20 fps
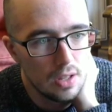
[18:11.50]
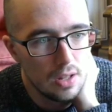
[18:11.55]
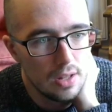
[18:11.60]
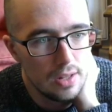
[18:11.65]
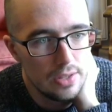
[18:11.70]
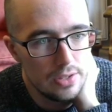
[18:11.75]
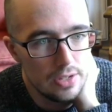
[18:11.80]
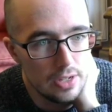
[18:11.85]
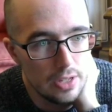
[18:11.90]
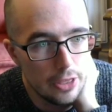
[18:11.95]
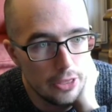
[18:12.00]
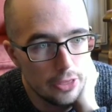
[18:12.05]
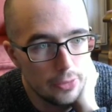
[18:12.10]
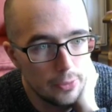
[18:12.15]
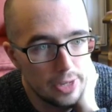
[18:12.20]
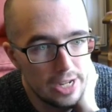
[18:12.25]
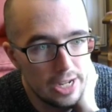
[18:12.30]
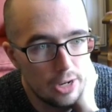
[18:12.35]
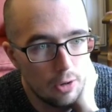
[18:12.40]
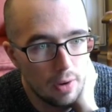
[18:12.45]
Let's see,
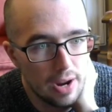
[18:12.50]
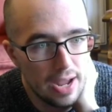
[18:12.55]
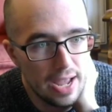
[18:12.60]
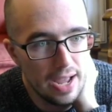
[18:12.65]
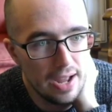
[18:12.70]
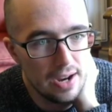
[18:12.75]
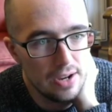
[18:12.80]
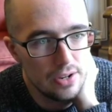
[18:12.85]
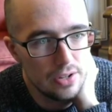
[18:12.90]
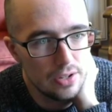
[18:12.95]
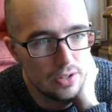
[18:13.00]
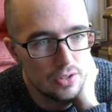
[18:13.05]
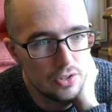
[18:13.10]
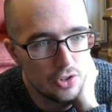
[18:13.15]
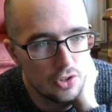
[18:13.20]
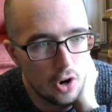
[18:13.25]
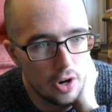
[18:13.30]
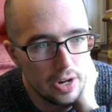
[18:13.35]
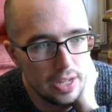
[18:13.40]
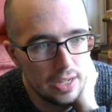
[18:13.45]
$3,000
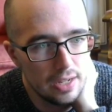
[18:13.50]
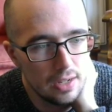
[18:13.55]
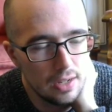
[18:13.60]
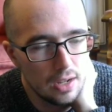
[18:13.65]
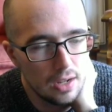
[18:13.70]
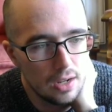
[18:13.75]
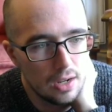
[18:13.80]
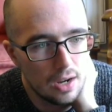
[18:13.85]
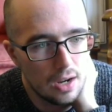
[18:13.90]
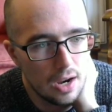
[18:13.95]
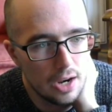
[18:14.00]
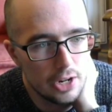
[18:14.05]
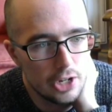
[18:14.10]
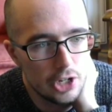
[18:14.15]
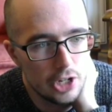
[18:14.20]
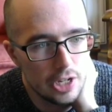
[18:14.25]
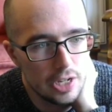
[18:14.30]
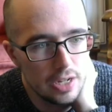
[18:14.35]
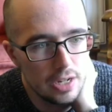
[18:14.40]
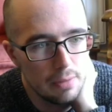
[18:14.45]
starting
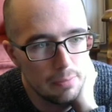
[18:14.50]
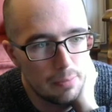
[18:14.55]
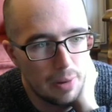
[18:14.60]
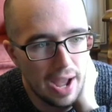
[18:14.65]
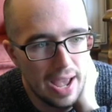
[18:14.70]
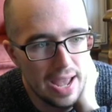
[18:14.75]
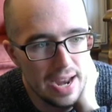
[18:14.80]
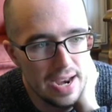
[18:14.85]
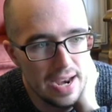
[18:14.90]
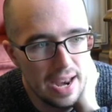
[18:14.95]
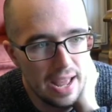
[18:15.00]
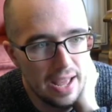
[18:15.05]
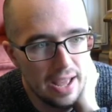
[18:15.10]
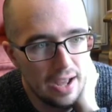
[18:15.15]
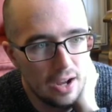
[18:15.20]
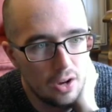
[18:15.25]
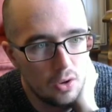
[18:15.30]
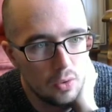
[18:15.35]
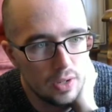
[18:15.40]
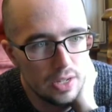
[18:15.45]
auction. Buy it
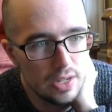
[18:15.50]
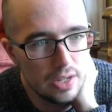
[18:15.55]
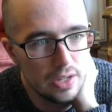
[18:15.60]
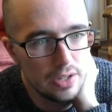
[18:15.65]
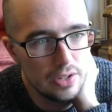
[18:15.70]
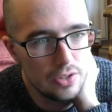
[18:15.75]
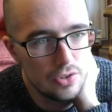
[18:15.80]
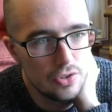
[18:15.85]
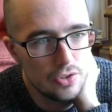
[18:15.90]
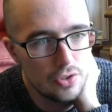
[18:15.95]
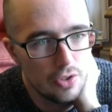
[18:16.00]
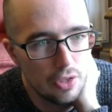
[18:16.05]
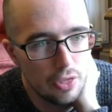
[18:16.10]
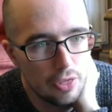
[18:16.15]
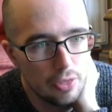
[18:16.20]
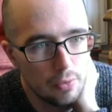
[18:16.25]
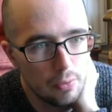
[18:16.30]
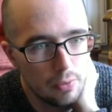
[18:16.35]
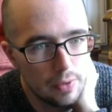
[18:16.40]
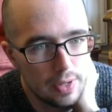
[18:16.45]
now is
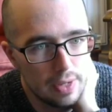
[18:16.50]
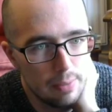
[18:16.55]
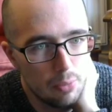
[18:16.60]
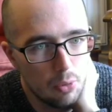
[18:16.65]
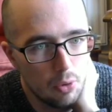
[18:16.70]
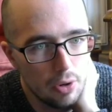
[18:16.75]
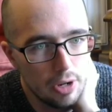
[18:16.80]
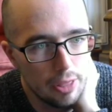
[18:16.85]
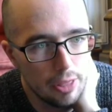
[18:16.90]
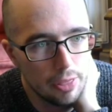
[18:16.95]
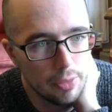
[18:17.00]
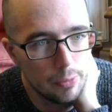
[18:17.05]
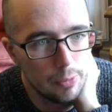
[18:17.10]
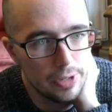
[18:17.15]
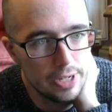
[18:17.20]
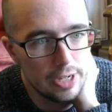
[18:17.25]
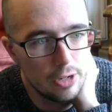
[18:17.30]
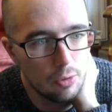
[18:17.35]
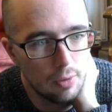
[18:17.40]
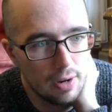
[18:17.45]

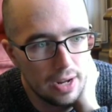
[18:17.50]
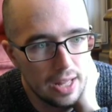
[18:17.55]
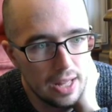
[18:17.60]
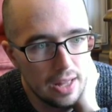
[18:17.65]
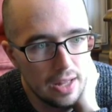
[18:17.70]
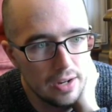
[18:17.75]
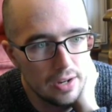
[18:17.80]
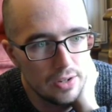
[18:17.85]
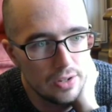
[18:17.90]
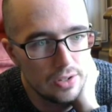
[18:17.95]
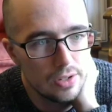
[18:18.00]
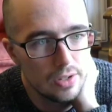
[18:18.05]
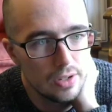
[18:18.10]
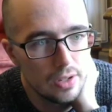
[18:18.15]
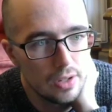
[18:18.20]
3.3 grand.